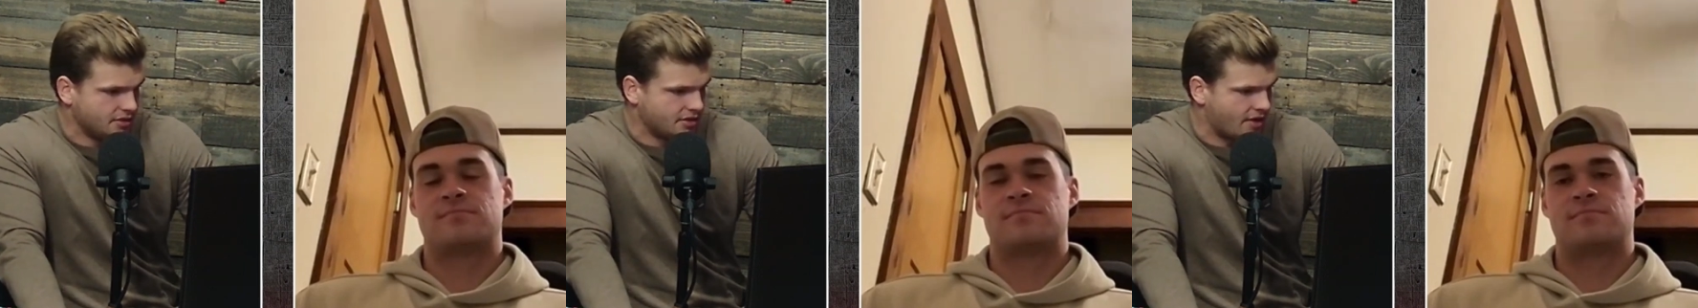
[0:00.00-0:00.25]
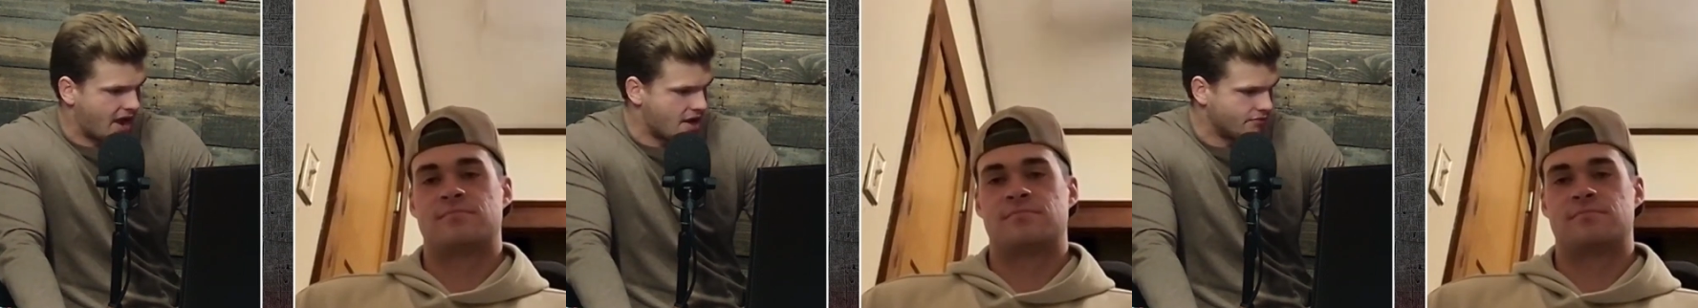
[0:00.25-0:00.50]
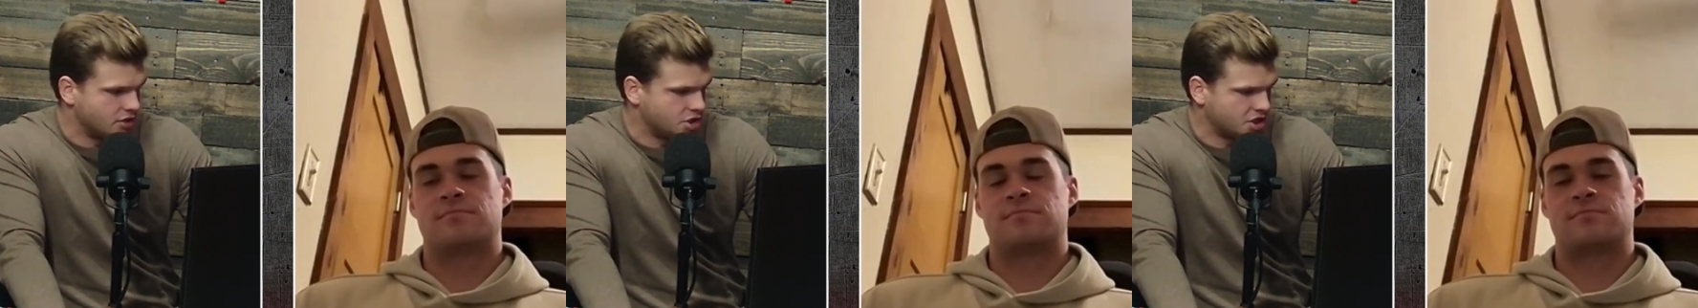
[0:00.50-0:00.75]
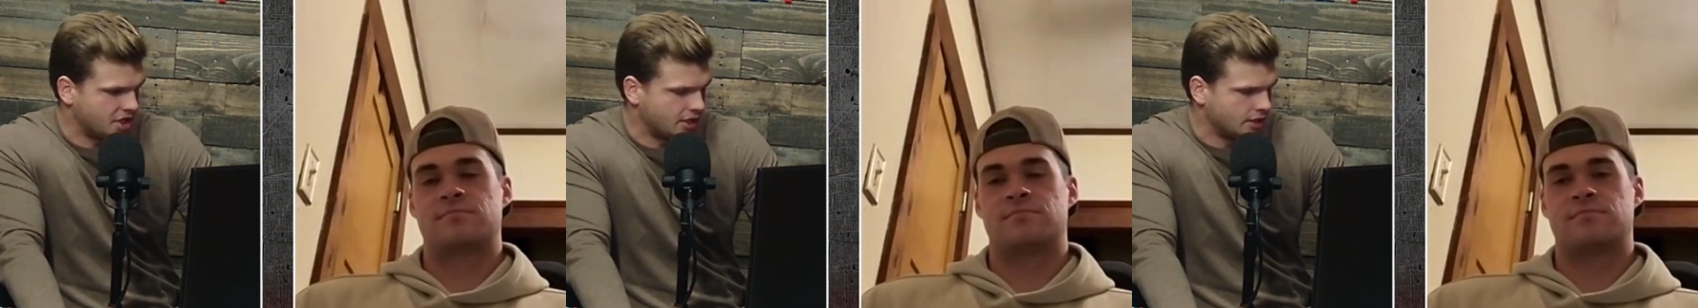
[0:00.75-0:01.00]
Speaker 1: They're
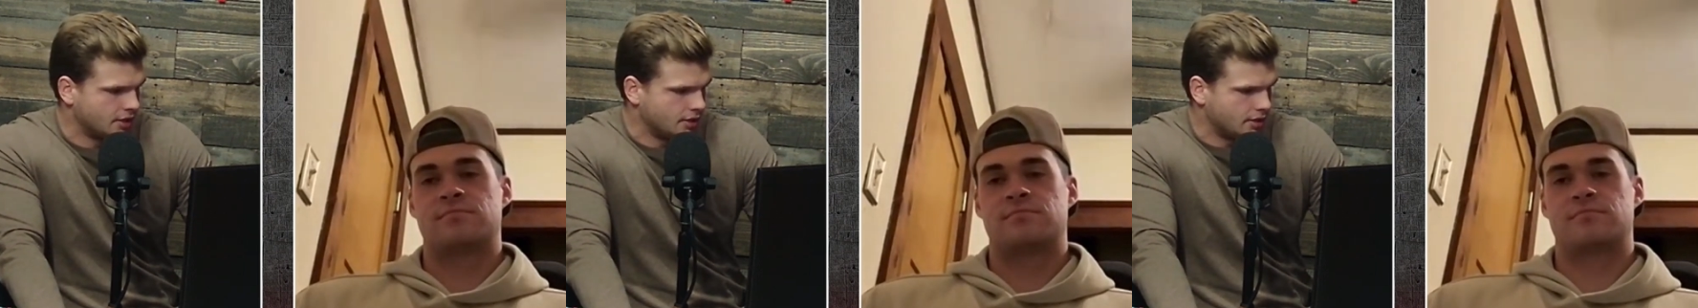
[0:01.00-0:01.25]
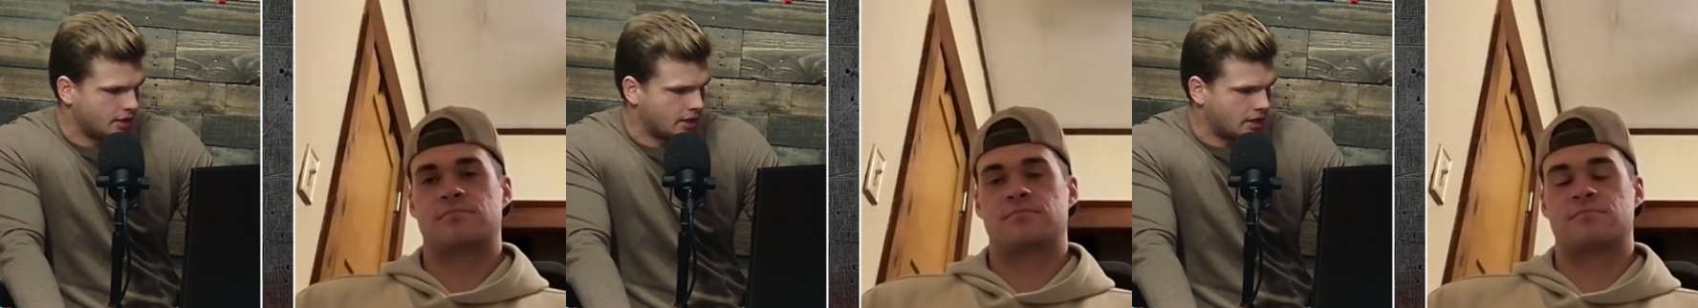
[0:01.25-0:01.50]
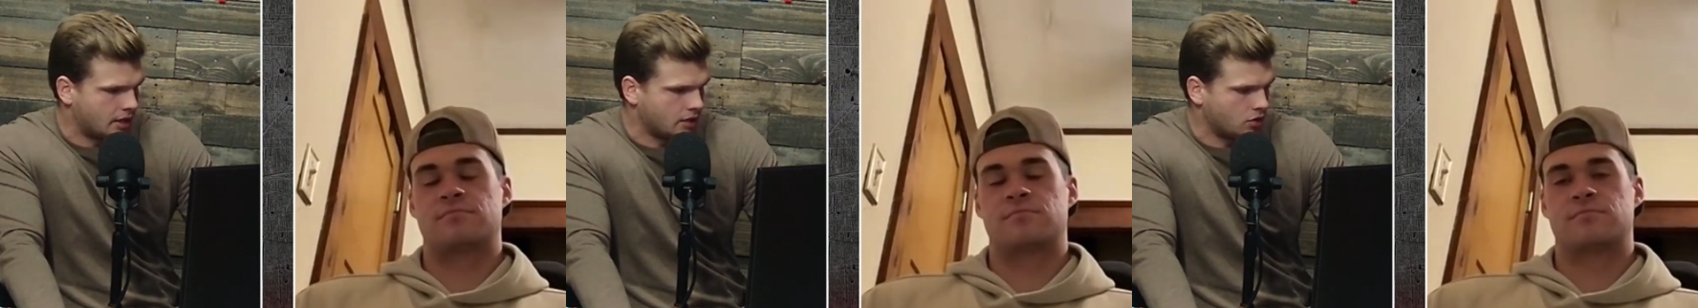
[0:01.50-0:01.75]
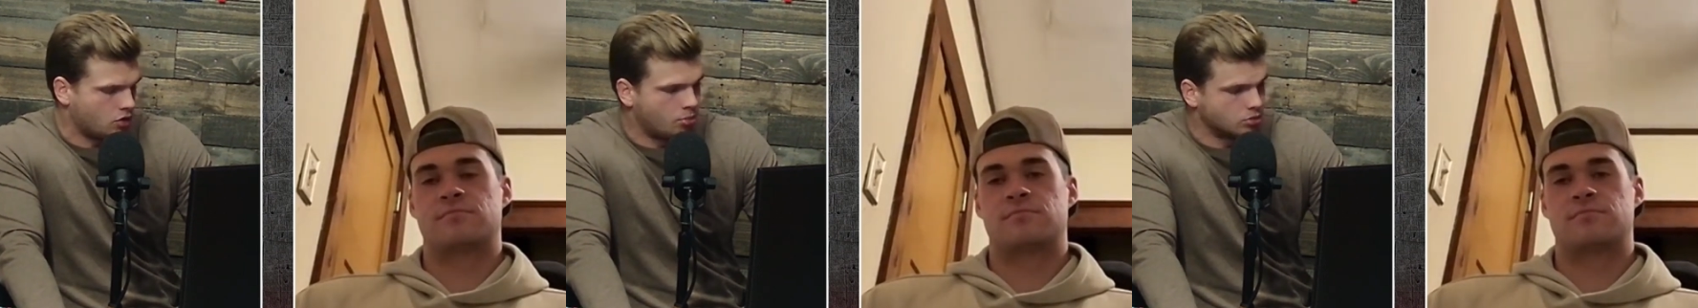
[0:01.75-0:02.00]
averaging
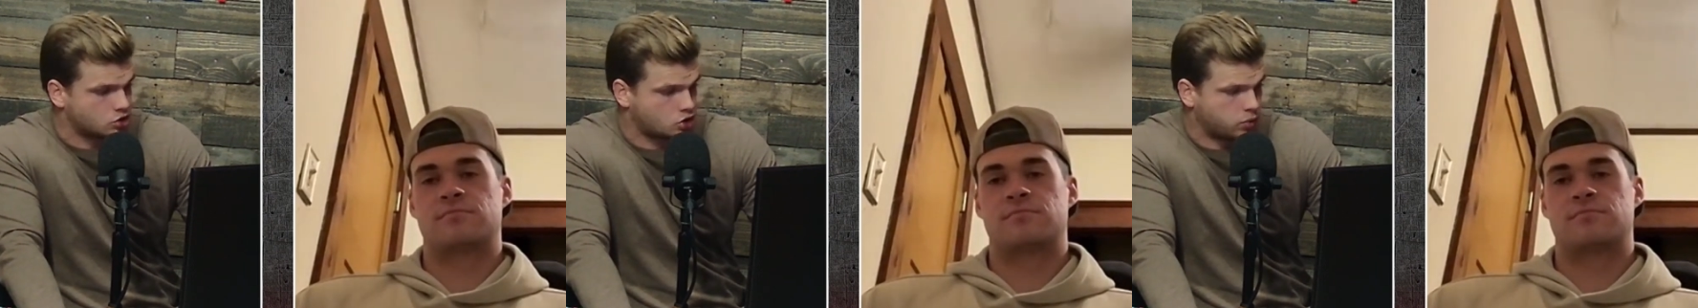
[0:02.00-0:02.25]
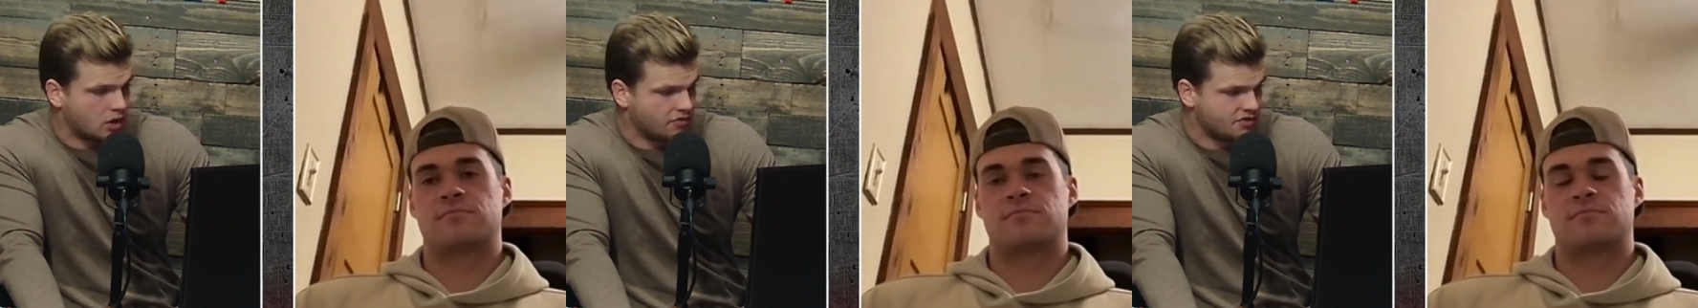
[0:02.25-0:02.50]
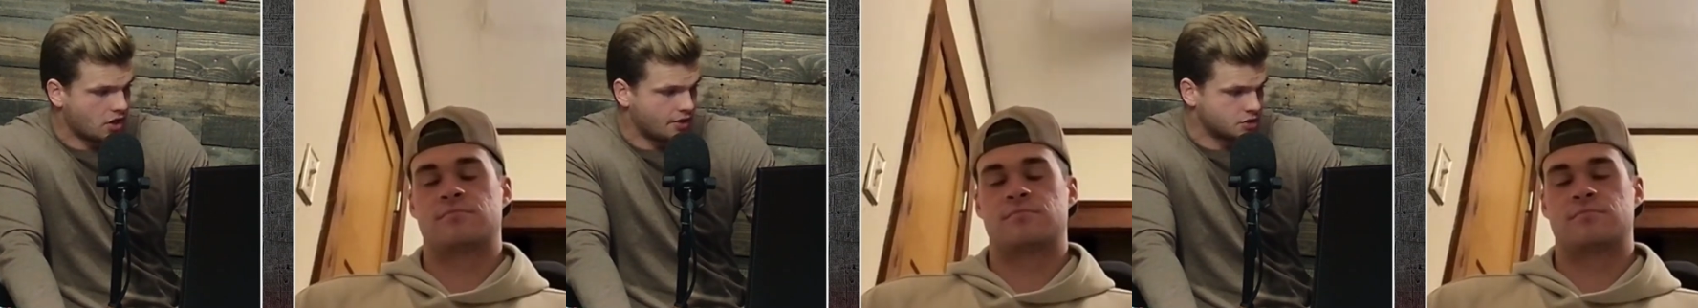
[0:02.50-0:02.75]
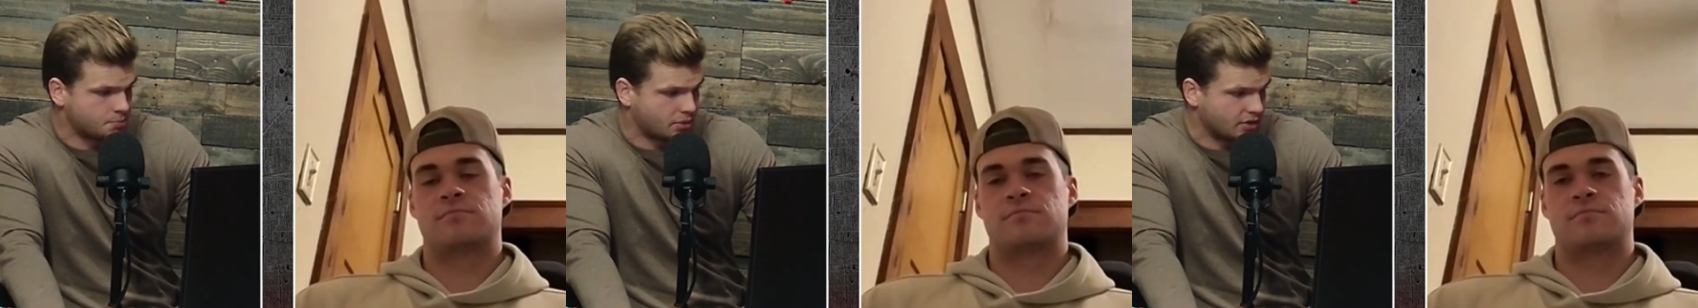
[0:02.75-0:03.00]
uh, almost 12
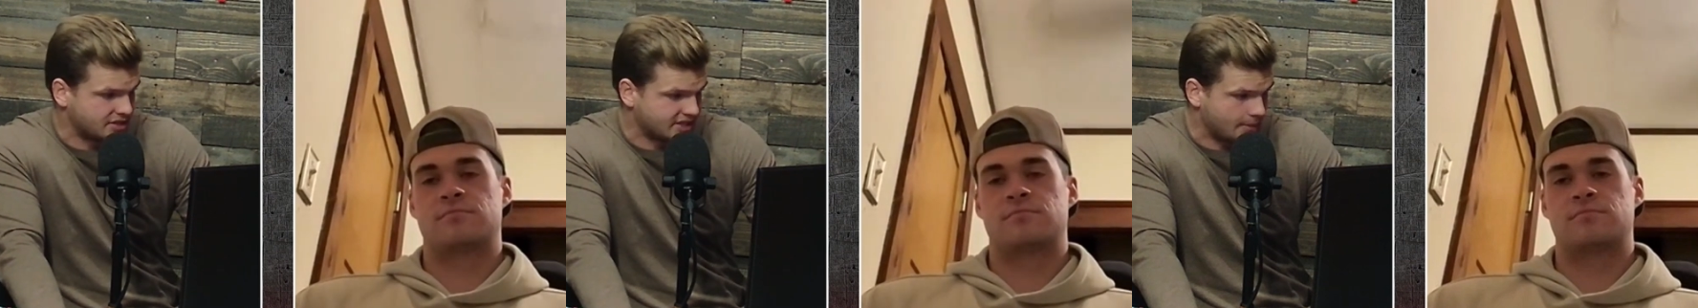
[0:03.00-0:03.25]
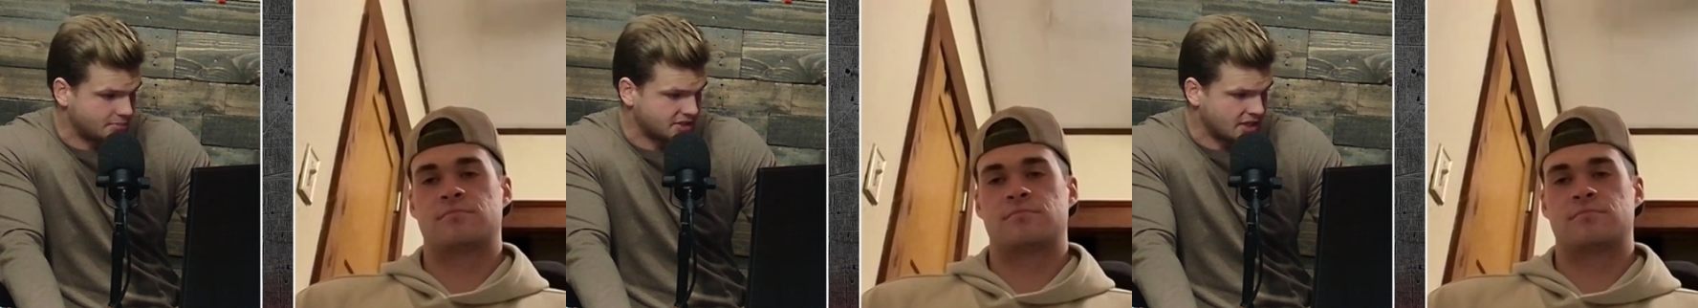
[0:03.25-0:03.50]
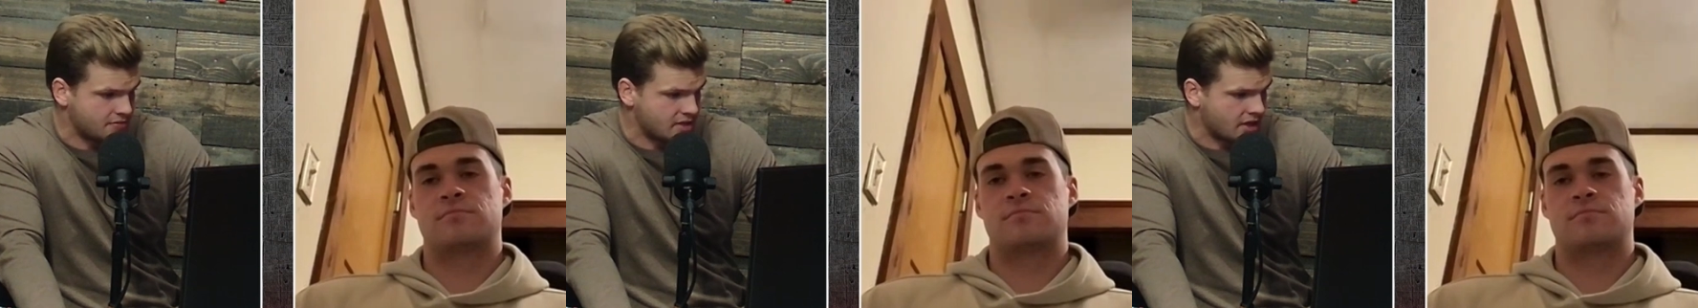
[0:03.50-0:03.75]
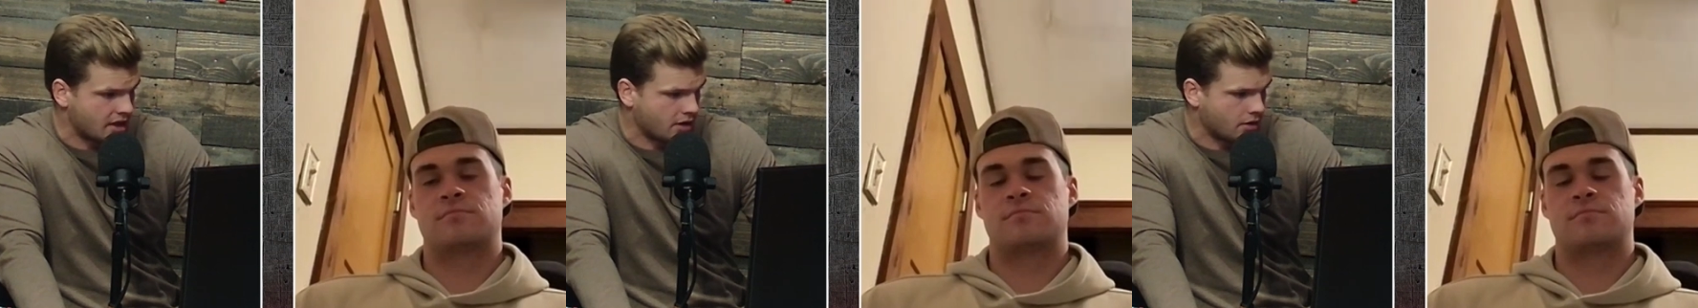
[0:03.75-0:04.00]
yards per attempt in
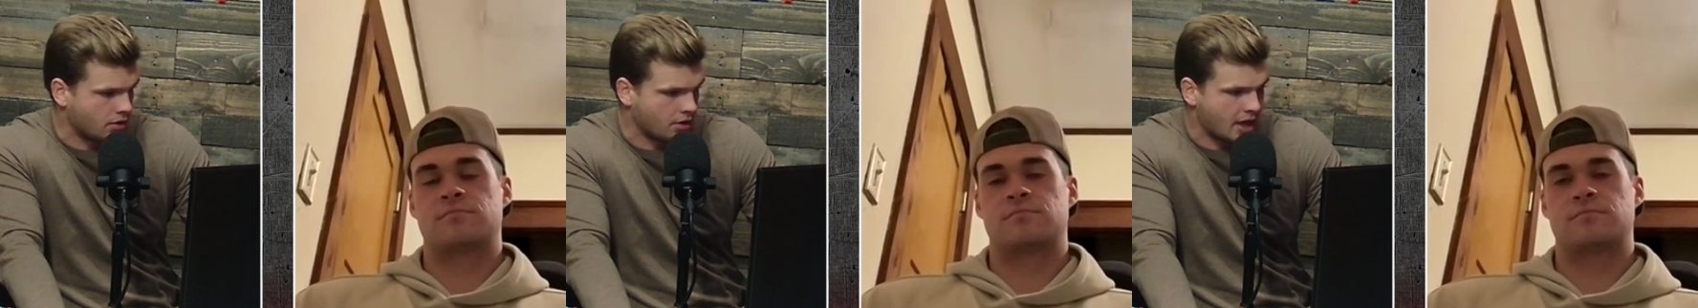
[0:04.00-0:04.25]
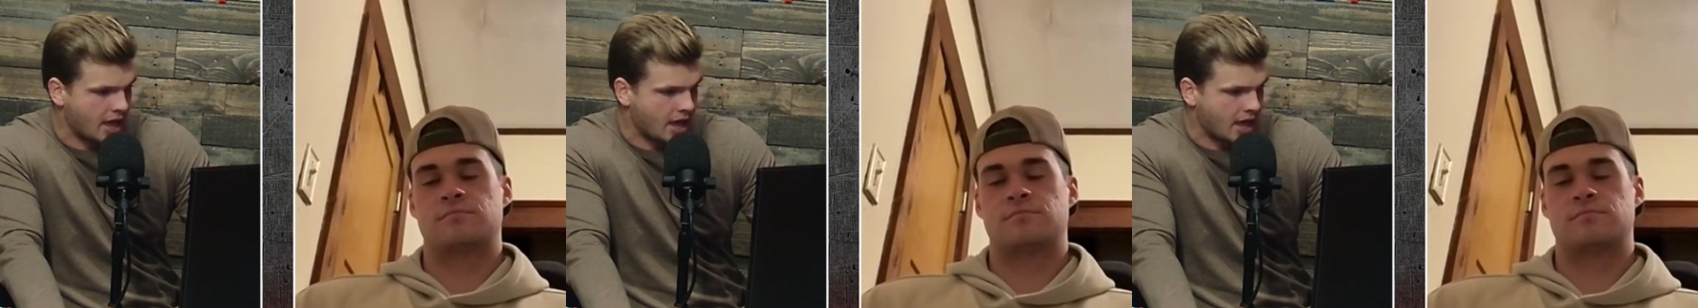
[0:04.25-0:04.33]
the air